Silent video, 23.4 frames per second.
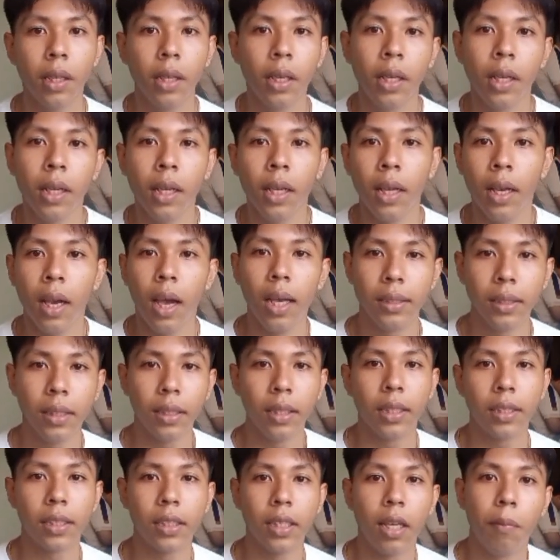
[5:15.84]
As an
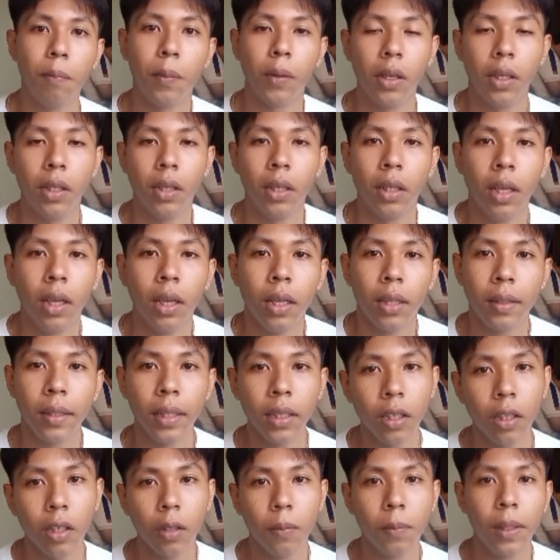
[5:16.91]
example, think
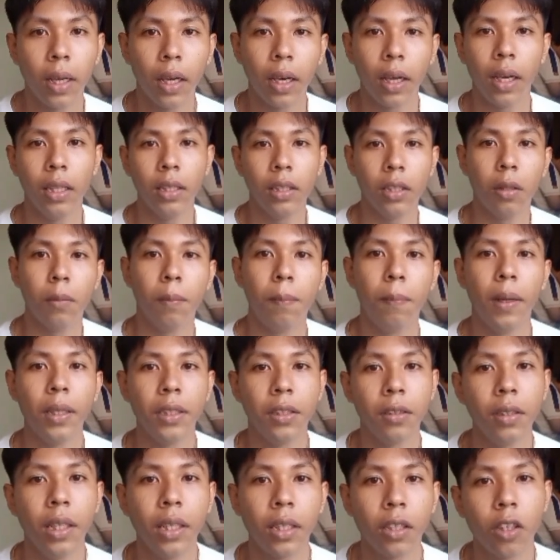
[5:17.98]
of the kind of
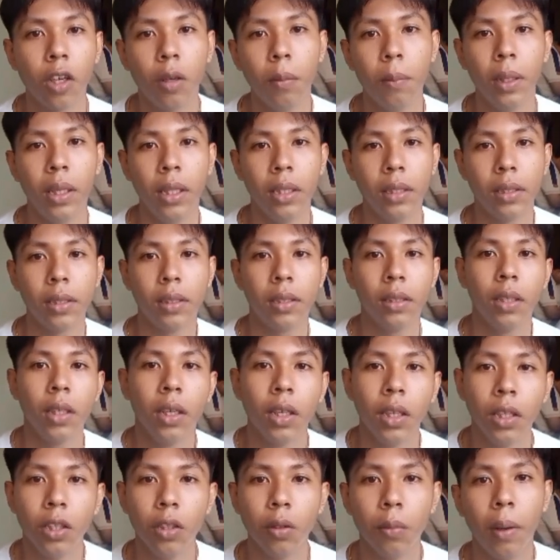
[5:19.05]
passionate comments you
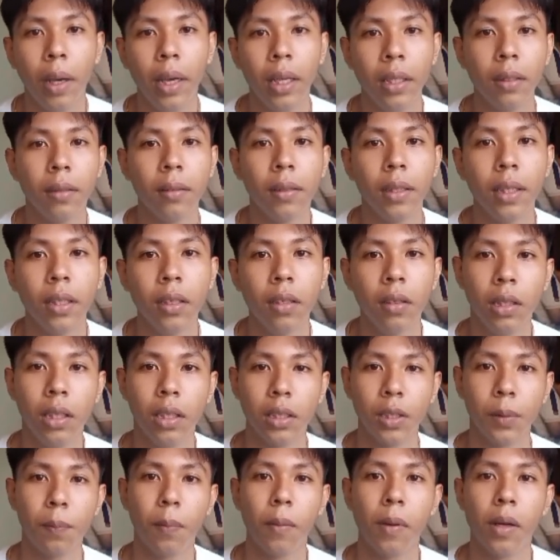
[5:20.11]
might read on a
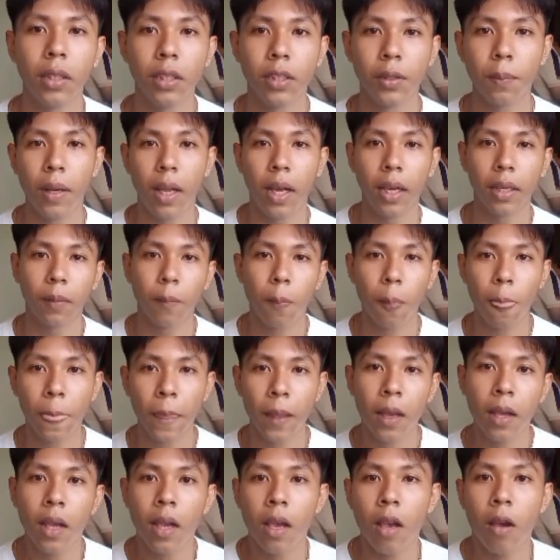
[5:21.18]
sports blog.
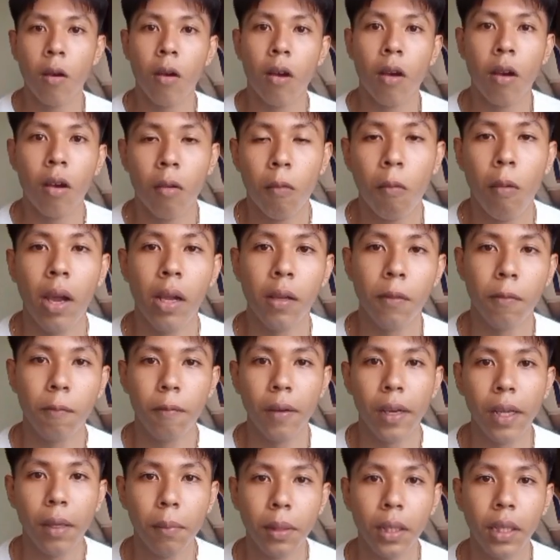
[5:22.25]
While
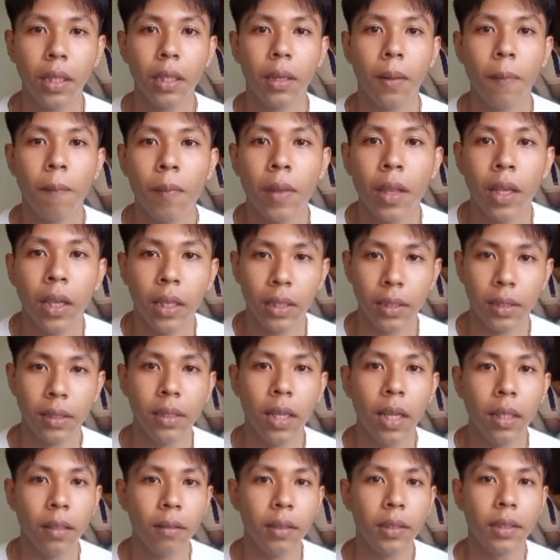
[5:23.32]
flaming is not
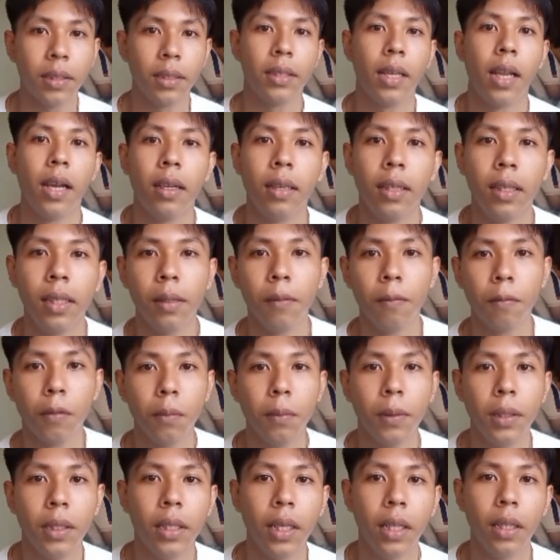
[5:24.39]
necessarily
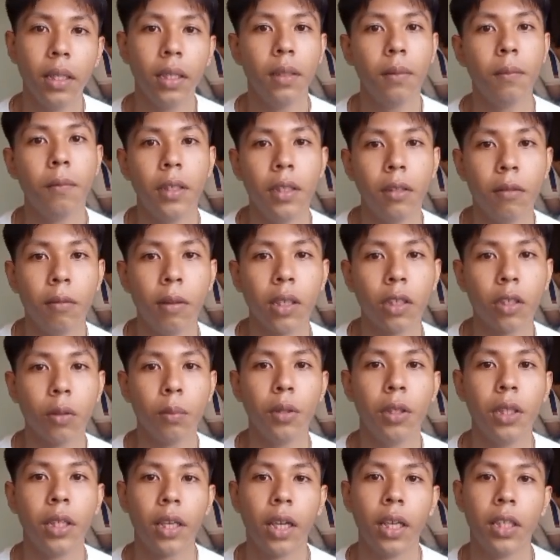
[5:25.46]
forbidden in verbal
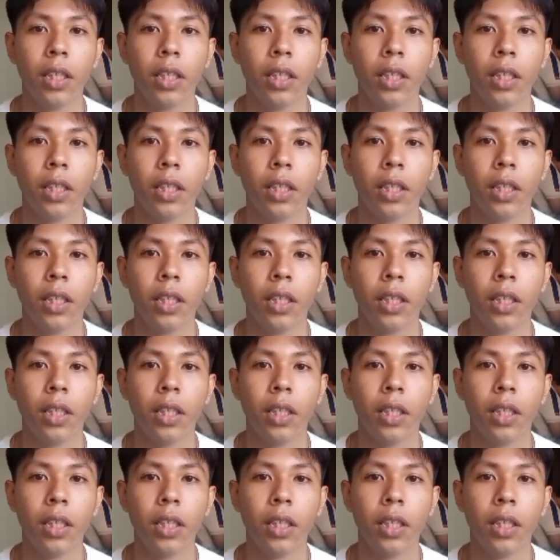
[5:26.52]
communication,